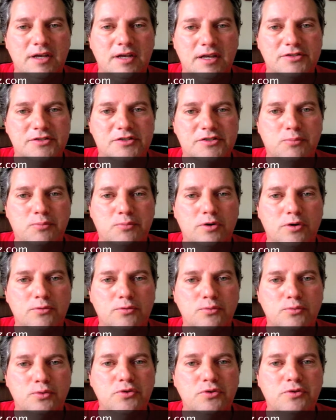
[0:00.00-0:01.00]
and support
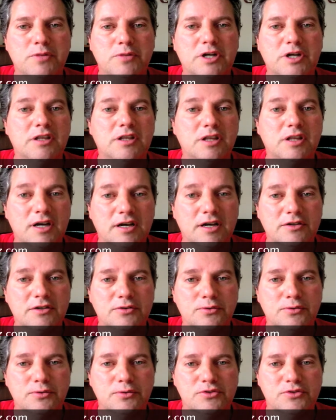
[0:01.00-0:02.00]
Ruth
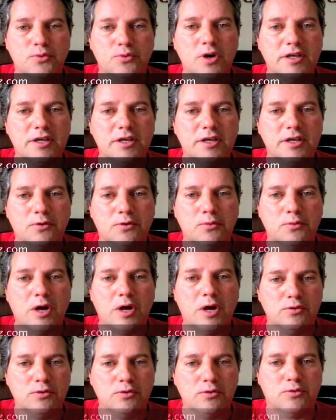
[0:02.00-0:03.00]
McClung, who is running for
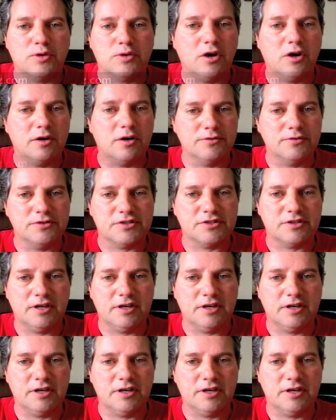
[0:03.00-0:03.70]
Raul Grijalva's